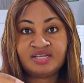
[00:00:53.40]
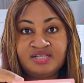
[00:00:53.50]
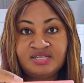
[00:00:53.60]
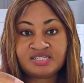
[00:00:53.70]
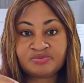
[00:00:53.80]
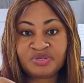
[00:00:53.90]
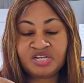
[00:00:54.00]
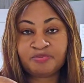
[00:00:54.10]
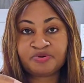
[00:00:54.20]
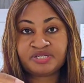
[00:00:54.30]
this
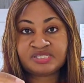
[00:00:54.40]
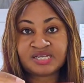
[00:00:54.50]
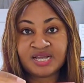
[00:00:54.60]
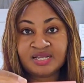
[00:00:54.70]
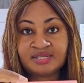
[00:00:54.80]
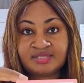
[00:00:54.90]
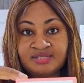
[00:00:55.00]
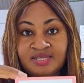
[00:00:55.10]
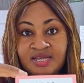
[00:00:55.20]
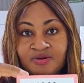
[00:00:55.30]
mini printer.
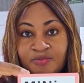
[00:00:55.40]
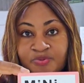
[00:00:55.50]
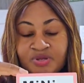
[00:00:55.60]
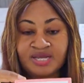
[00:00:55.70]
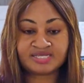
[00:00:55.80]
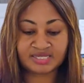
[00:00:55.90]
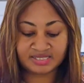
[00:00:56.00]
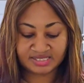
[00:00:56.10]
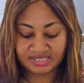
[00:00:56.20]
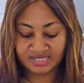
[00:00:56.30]
I hope you guys can
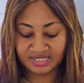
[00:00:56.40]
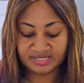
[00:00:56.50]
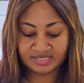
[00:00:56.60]
see it,